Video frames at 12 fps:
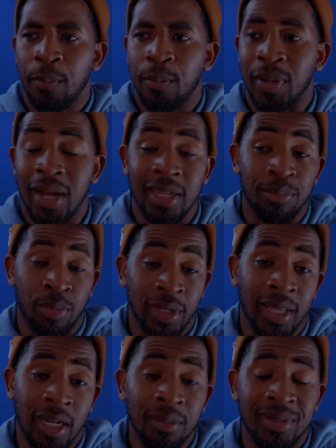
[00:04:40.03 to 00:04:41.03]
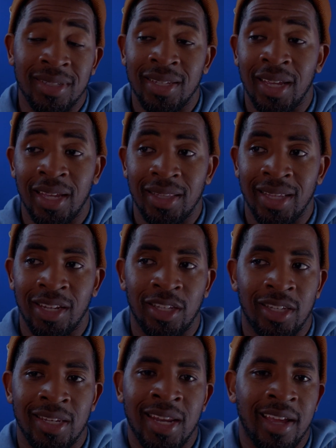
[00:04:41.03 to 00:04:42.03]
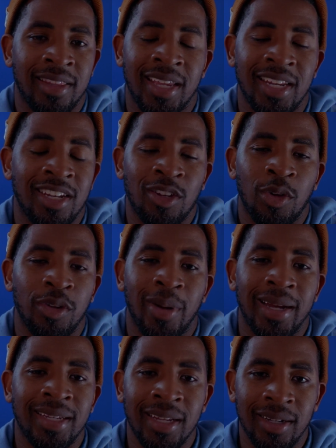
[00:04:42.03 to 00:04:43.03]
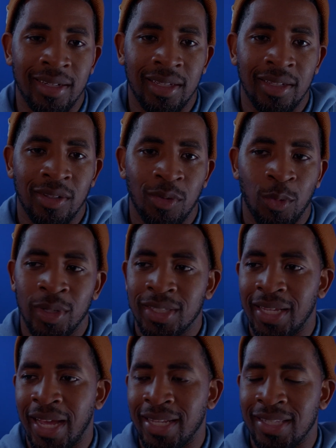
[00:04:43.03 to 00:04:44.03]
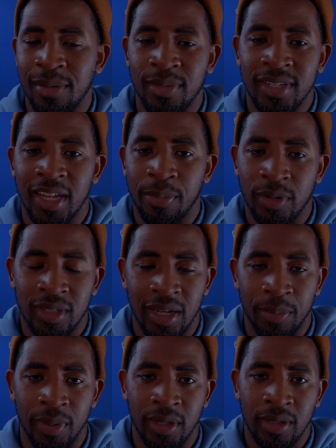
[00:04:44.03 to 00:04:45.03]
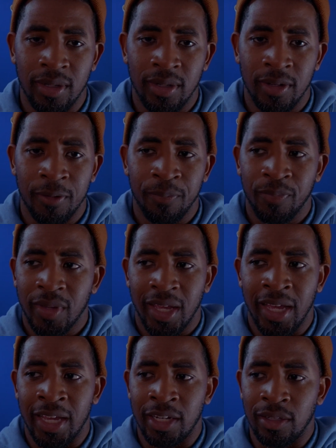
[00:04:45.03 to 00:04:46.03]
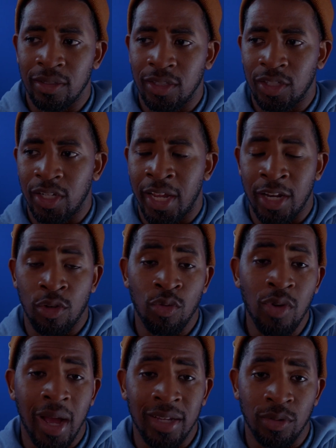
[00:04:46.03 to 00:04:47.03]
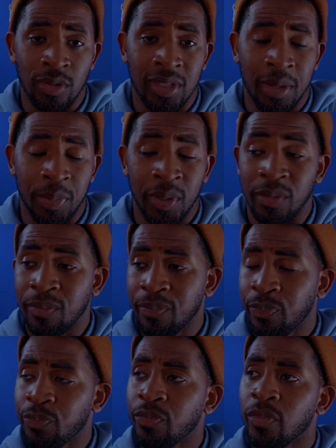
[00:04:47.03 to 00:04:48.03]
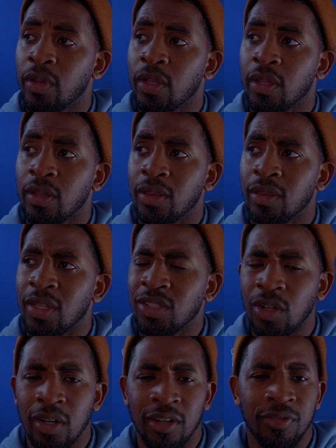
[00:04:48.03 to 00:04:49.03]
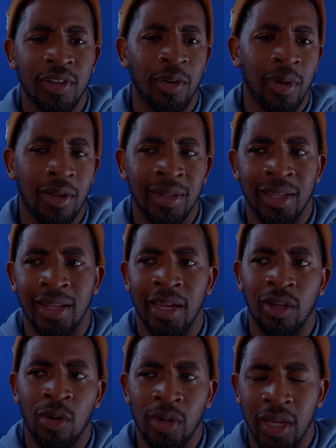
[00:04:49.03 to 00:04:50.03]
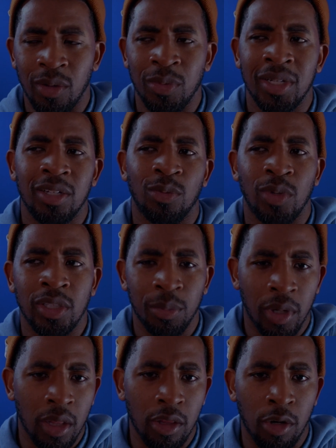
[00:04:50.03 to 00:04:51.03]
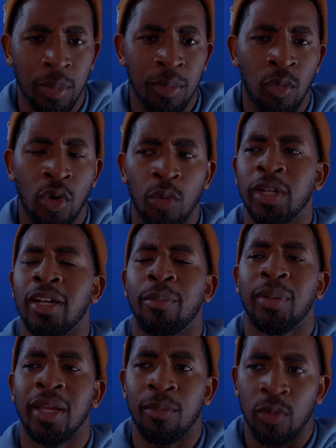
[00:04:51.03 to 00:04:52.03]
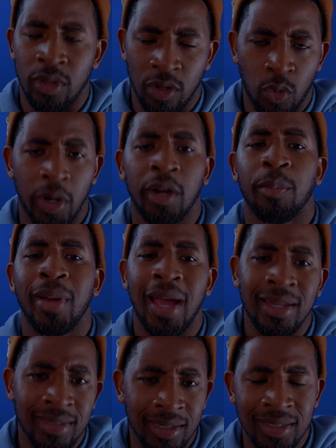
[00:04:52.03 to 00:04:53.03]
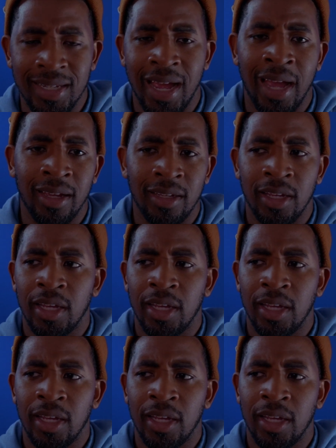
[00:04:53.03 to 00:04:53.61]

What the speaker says: But I bring that up to say they didn't know their identity. Once they had Tim Skipper step in and Neuheisel step in, they started to figure out okay, we need to run the ball a little bit more. We need to play with a quicker passing attack.